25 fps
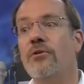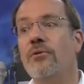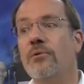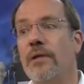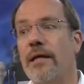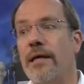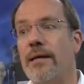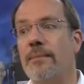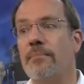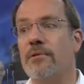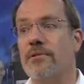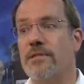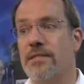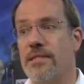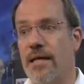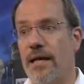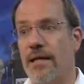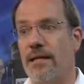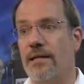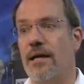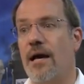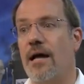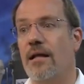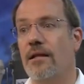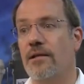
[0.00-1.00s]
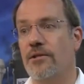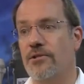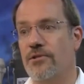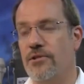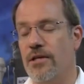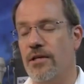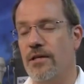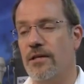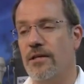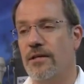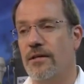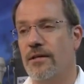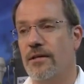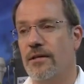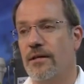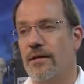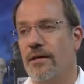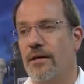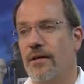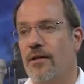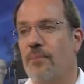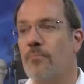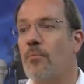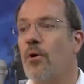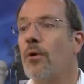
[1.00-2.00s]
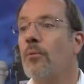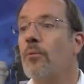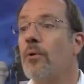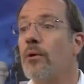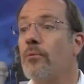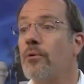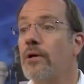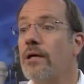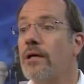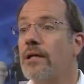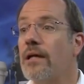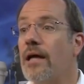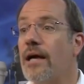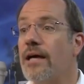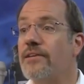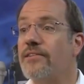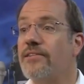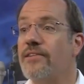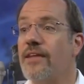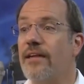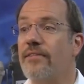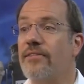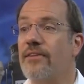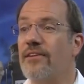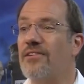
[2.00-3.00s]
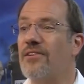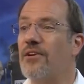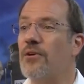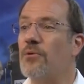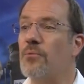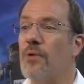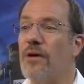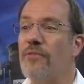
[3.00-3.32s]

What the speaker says: NuLabel's technology, the more we realized that this could